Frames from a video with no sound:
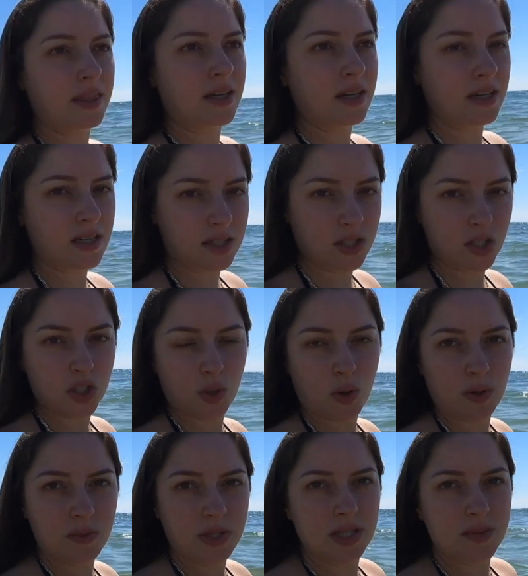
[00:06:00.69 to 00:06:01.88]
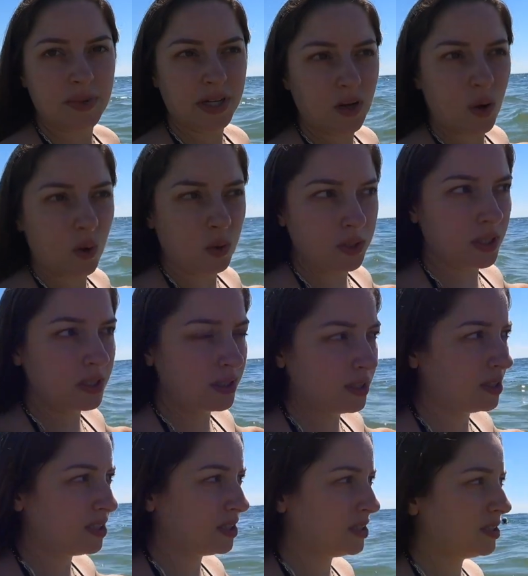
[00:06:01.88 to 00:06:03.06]
think because of the storms, it's a bit colder.
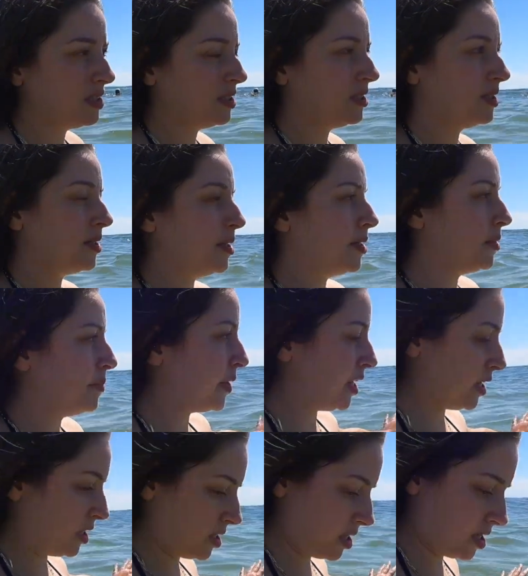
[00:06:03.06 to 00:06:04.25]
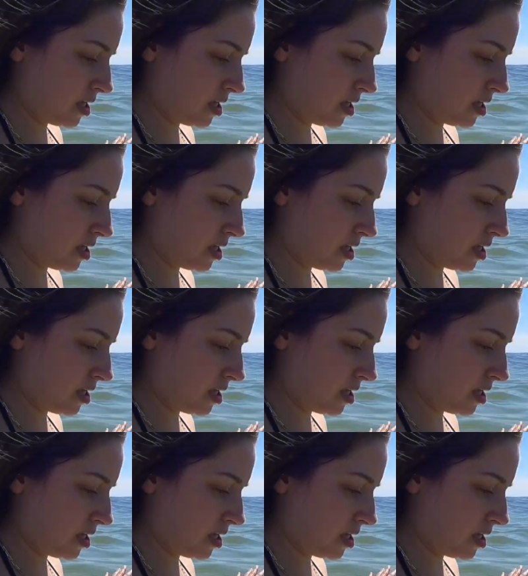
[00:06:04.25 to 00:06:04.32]
But